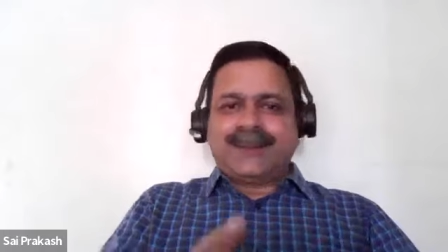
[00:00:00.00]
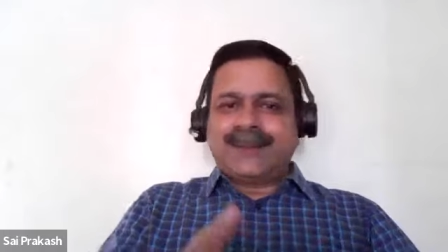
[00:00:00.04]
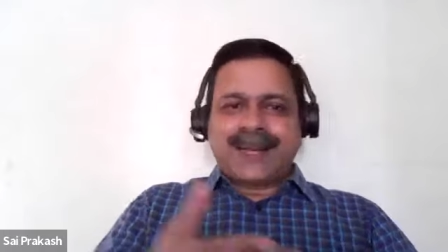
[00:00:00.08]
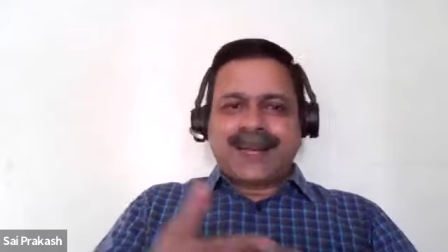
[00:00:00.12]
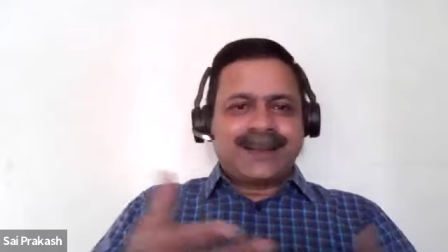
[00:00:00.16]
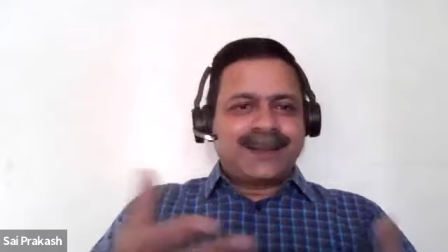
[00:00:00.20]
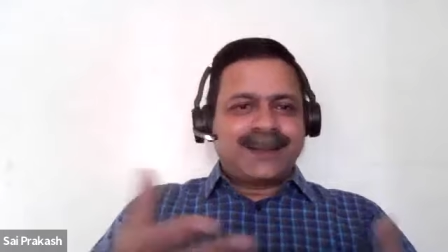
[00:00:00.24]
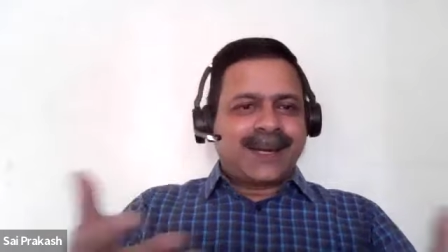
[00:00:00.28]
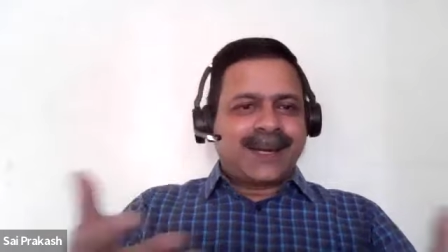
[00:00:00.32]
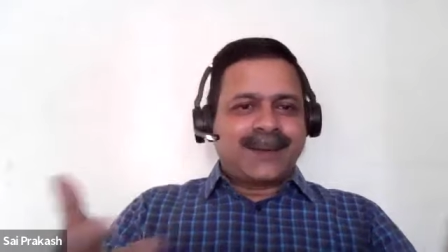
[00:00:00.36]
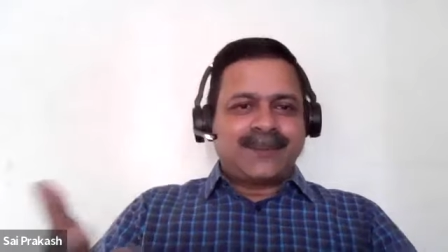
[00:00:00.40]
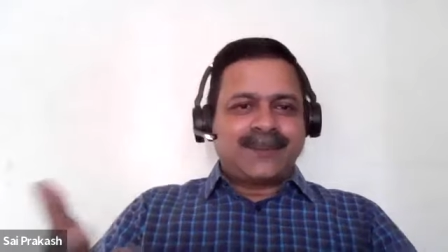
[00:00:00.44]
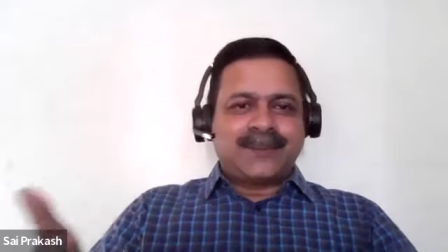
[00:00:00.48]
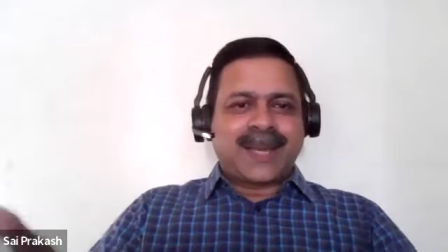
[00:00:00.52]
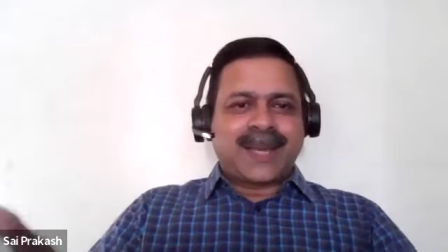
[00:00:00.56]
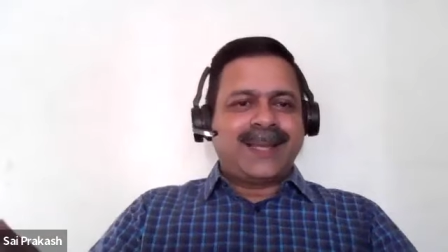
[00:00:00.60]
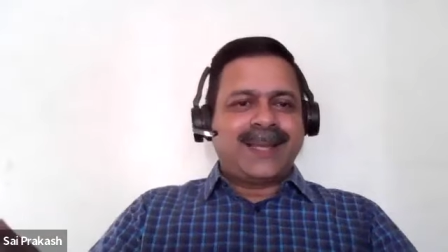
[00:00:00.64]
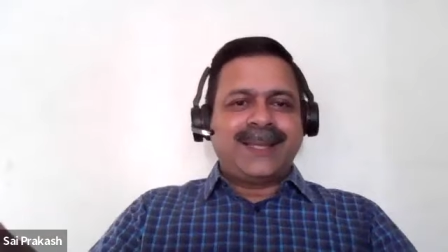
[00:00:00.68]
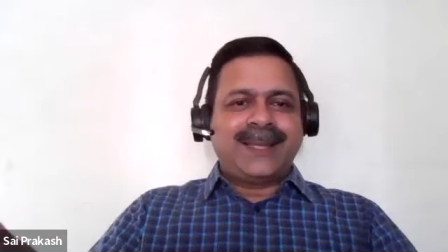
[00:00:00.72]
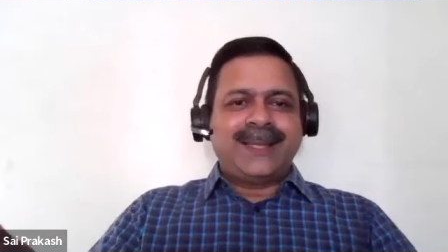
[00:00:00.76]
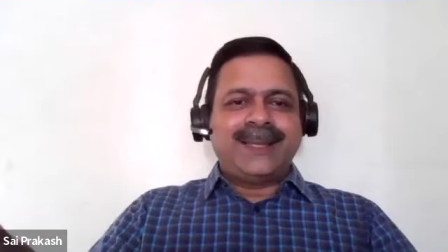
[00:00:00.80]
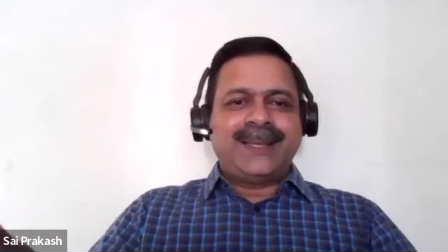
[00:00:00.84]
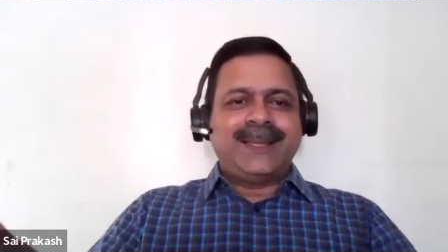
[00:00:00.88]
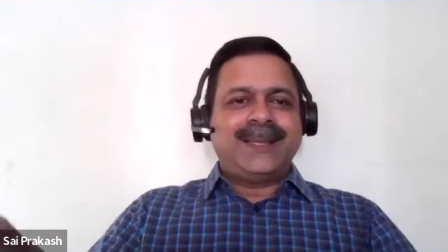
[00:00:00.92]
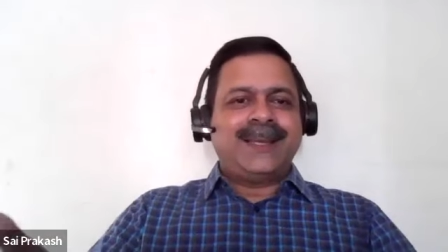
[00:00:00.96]
and, and, and
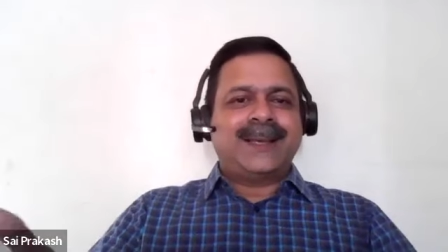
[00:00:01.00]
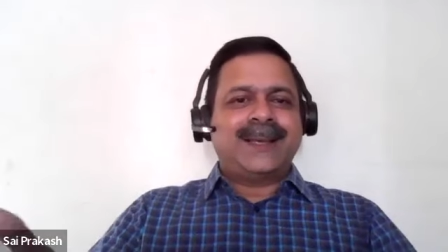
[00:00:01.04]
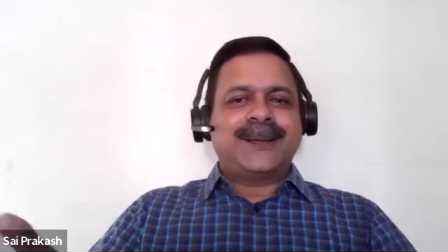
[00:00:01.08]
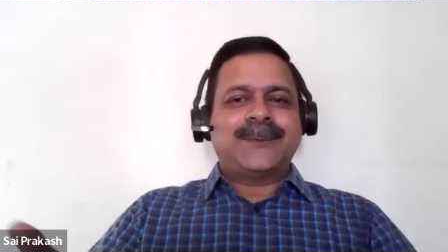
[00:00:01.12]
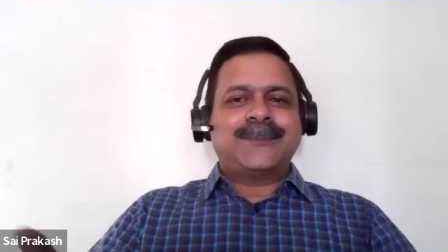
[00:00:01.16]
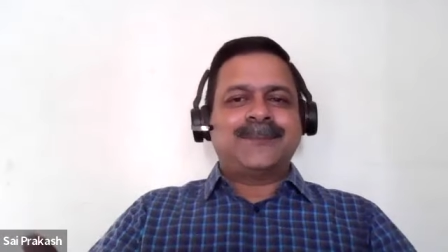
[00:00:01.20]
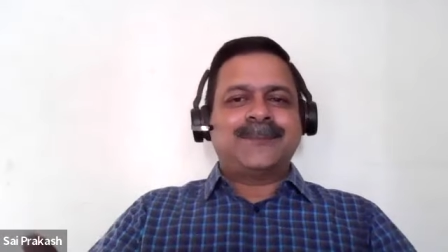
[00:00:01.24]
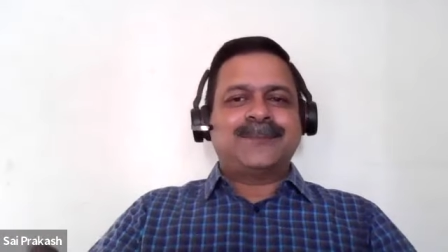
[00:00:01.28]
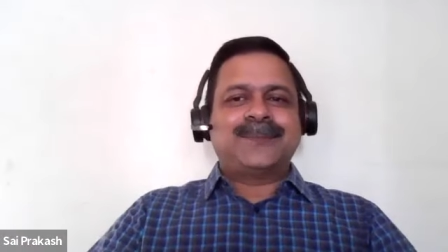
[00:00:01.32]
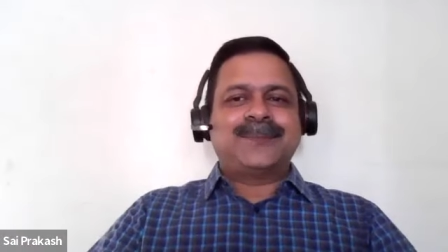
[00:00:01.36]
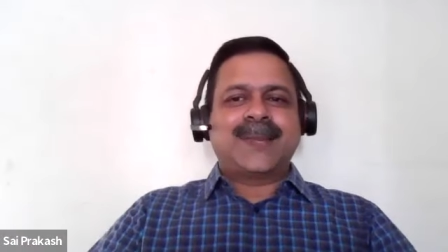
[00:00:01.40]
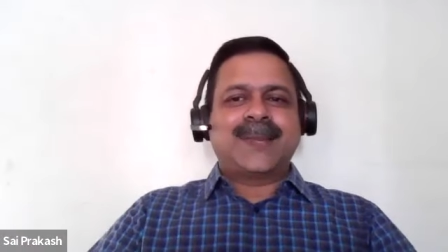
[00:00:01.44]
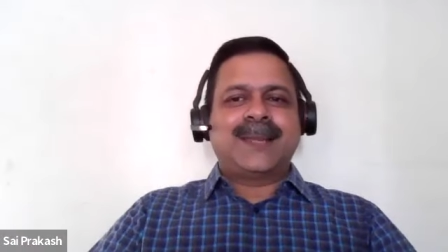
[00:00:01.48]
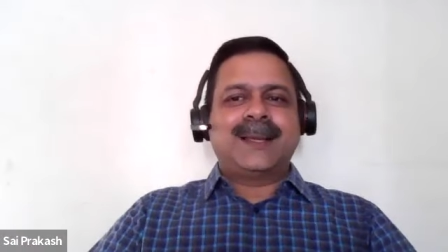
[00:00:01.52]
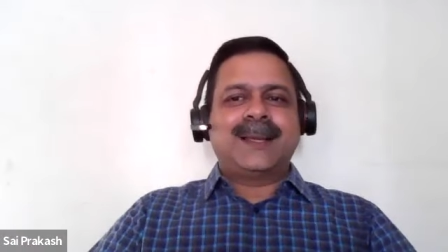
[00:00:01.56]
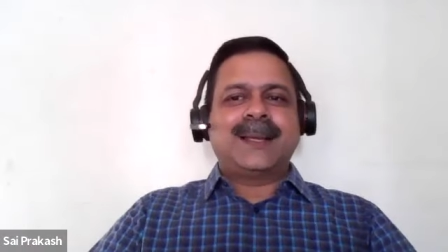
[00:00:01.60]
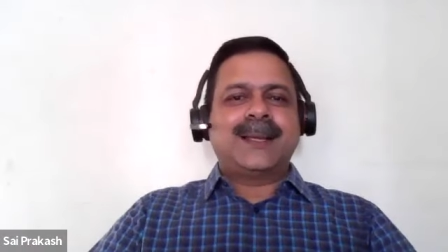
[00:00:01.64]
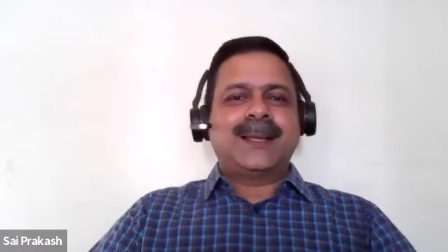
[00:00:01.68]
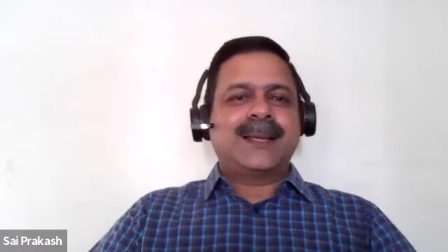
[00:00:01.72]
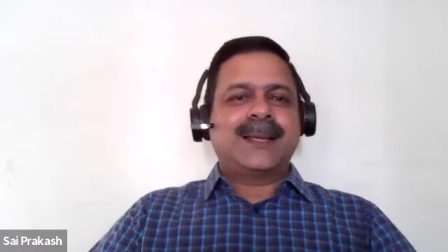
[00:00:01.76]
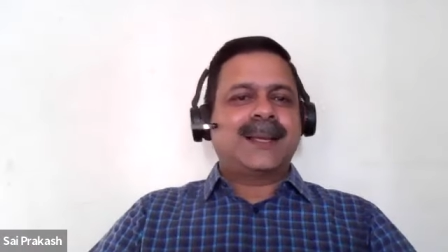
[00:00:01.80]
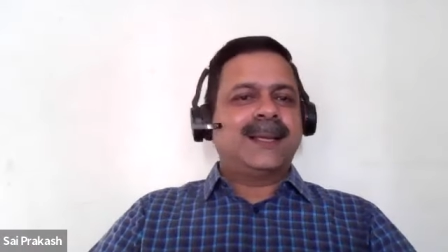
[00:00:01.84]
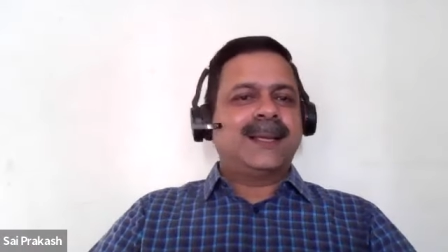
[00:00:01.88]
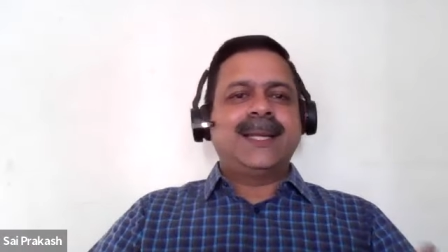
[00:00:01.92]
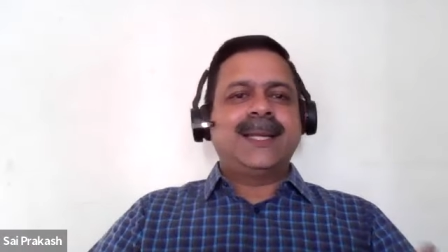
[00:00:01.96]
my uh,
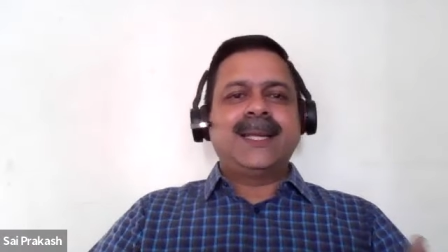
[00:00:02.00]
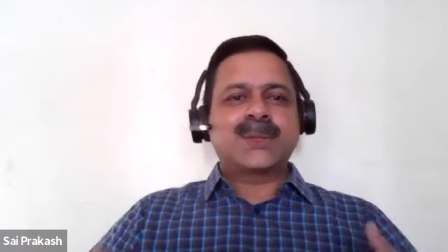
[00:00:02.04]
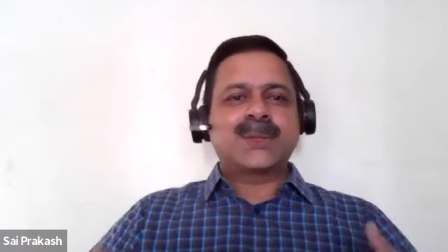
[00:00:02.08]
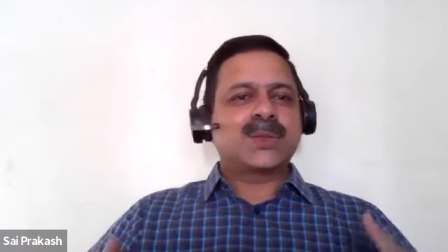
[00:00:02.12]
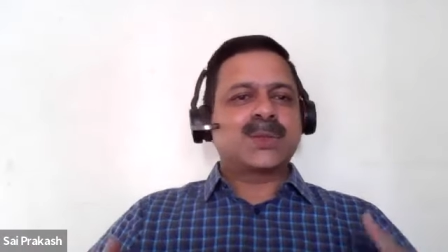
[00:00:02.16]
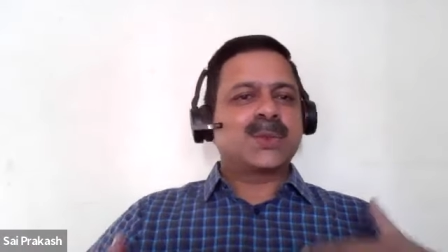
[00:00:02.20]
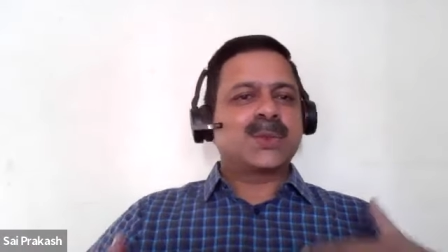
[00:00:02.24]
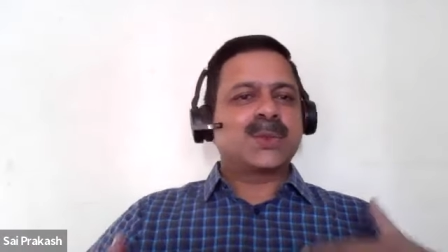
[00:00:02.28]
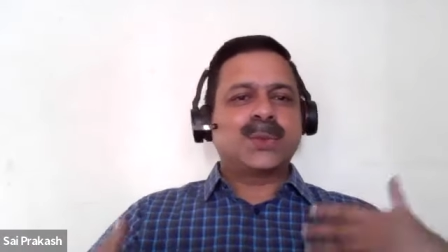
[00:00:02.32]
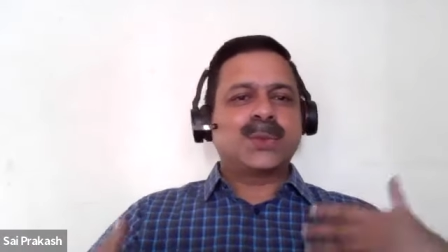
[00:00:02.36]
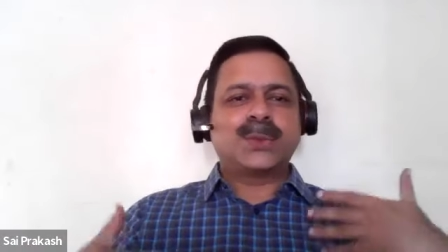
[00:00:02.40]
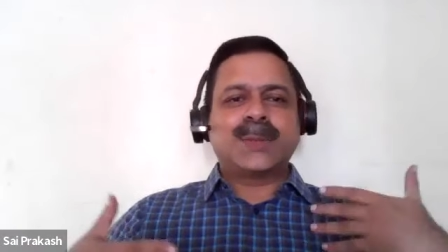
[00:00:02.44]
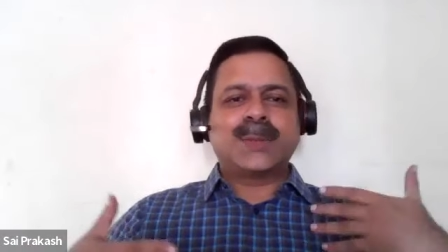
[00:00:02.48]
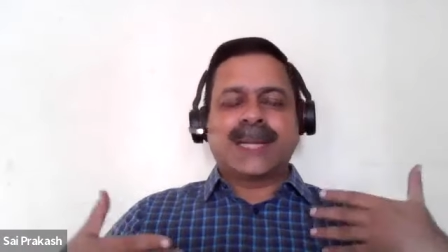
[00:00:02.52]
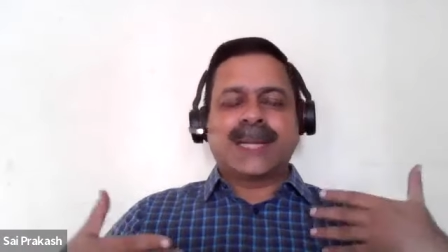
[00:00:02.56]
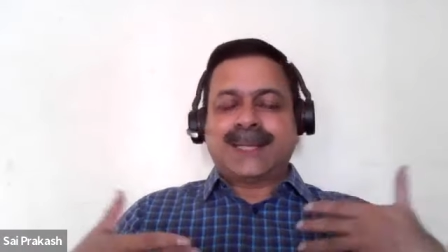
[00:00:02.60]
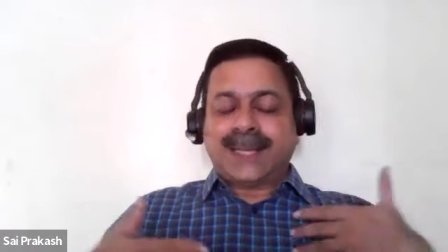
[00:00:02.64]
uh, colleagues who,